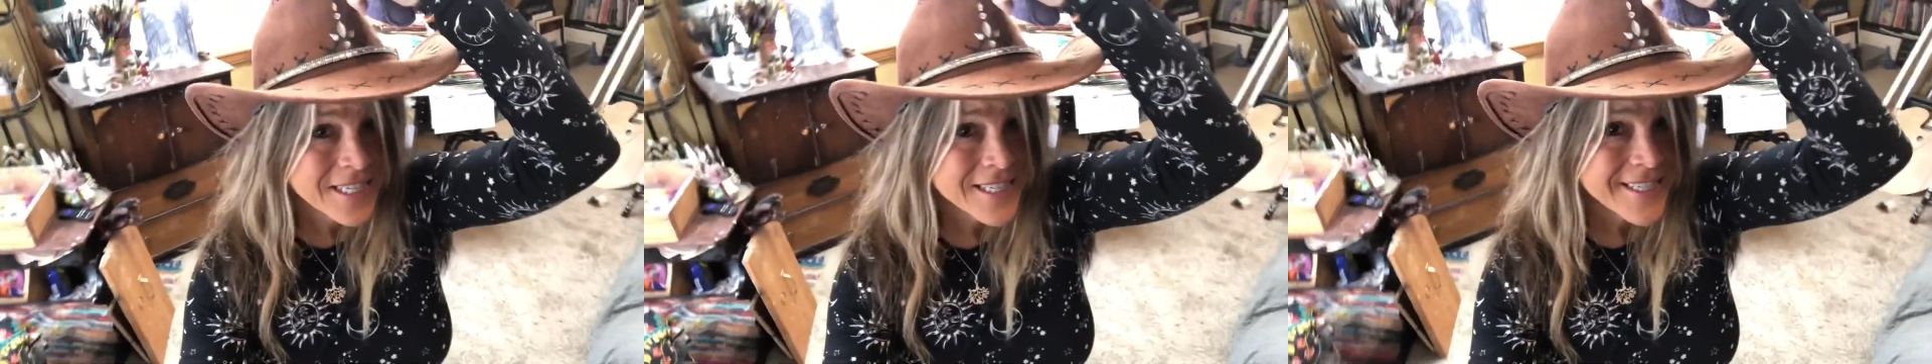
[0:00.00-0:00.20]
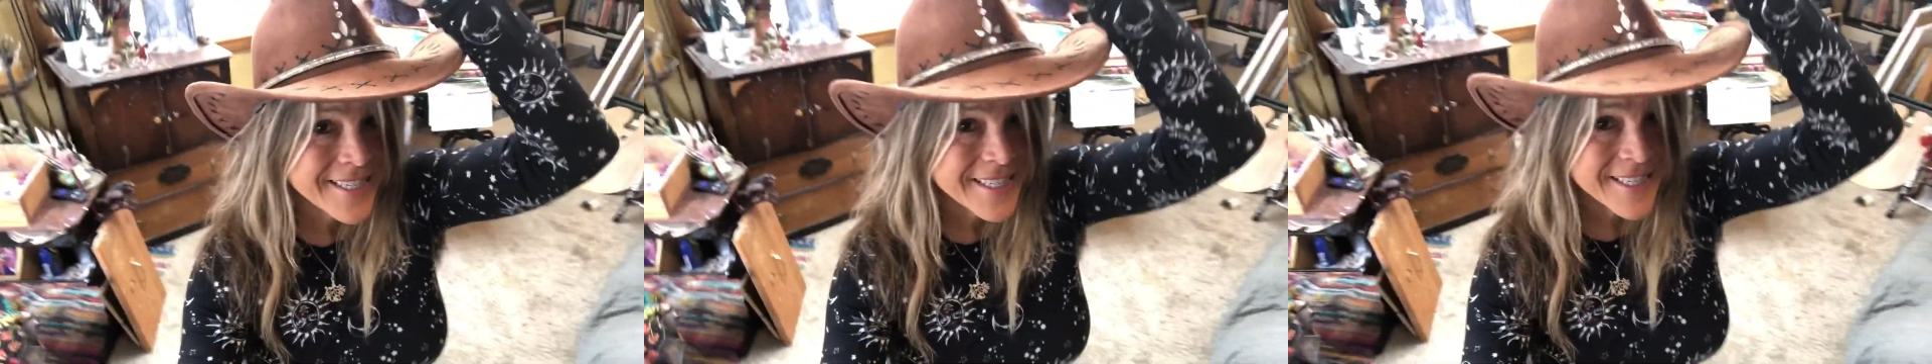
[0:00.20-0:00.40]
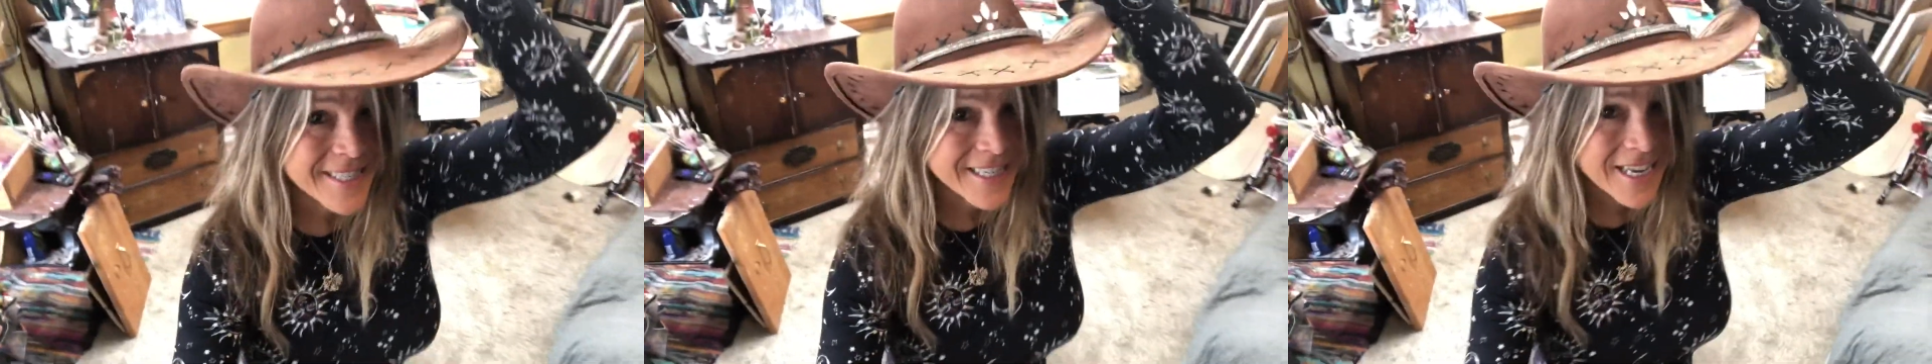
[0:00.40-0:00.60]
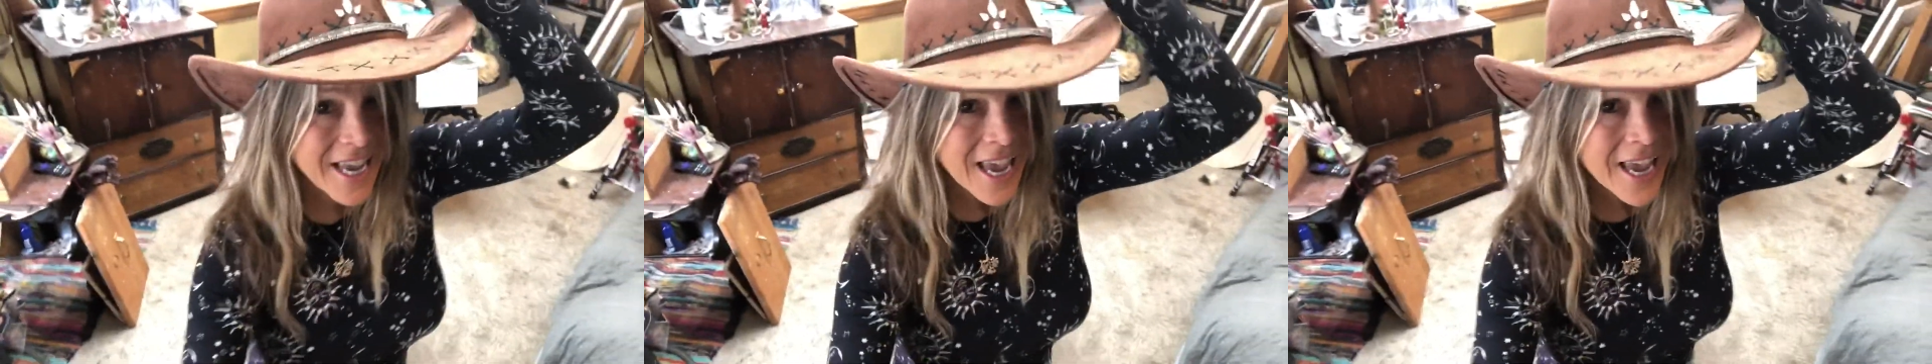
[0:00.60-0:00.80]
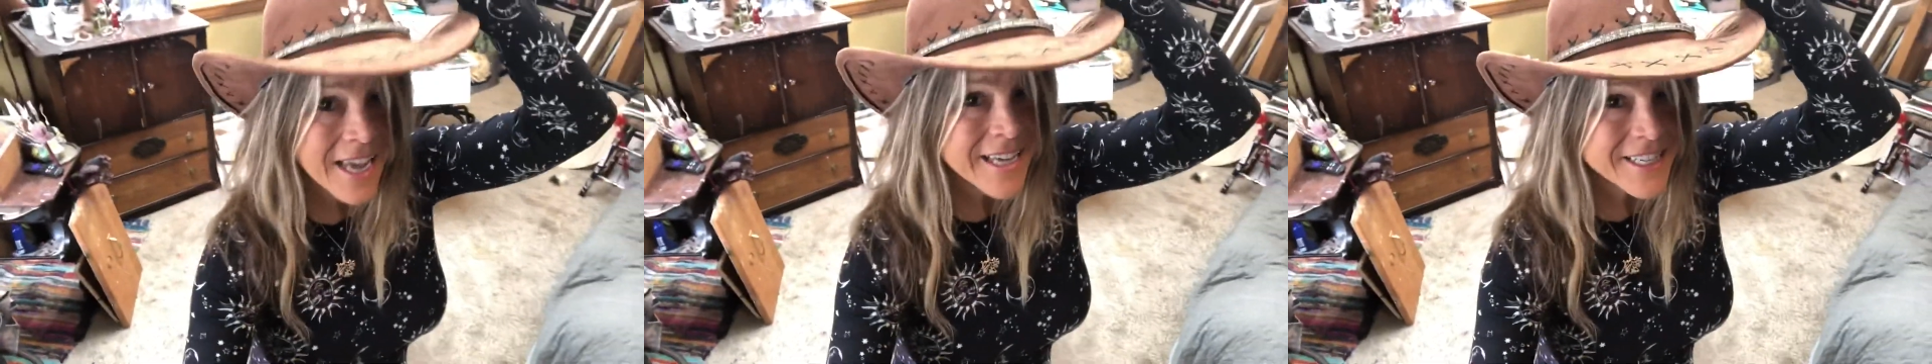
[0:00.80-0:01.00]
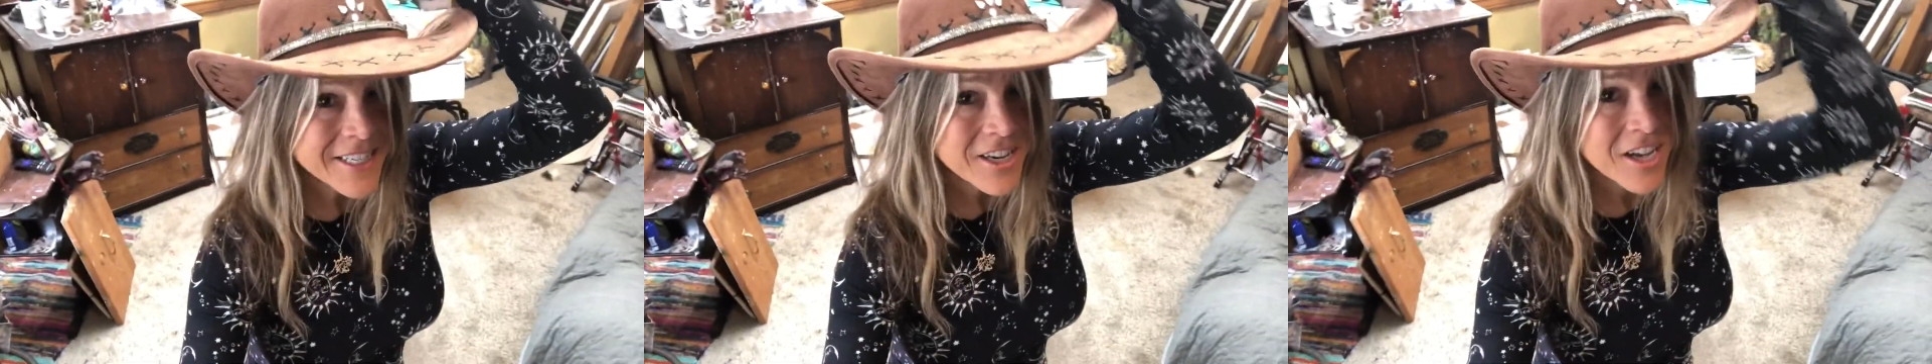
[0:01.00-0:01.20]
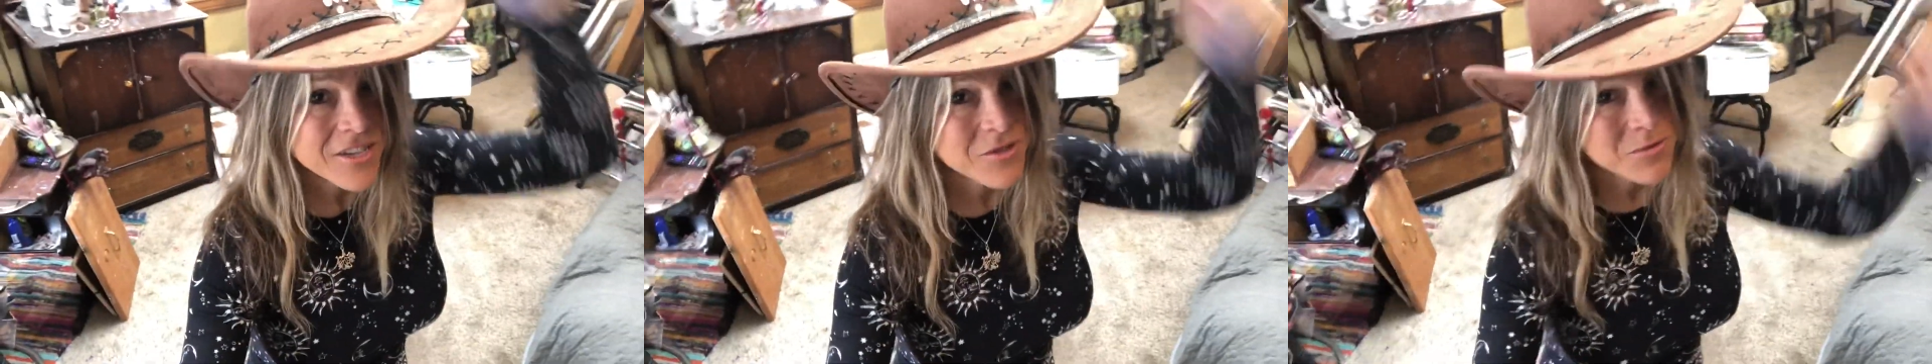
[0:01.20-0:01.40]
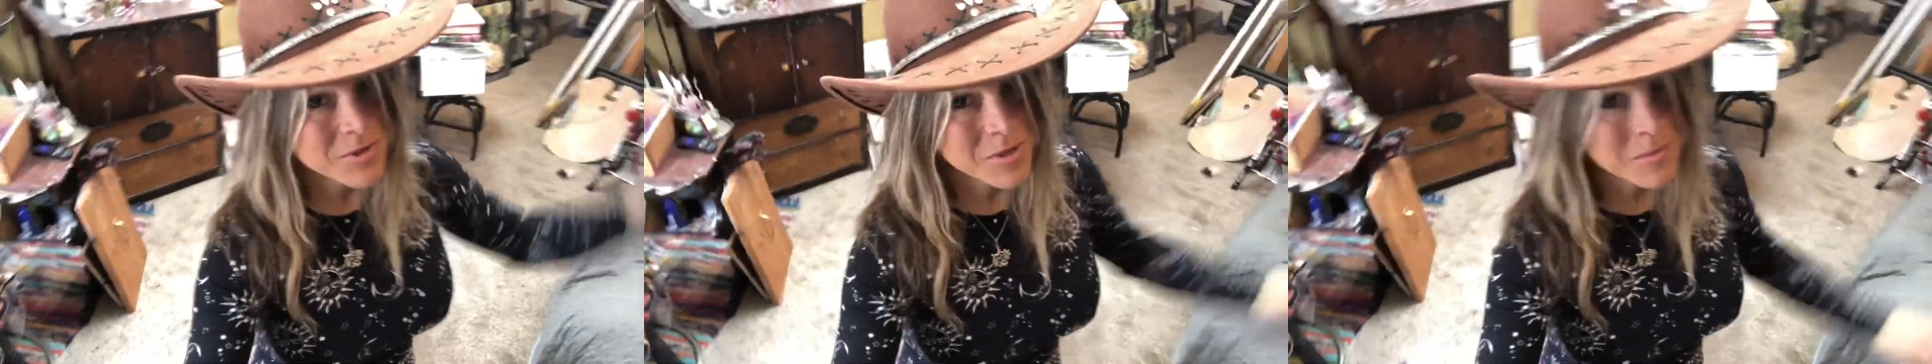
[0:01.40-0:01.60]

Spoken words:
stay in touch with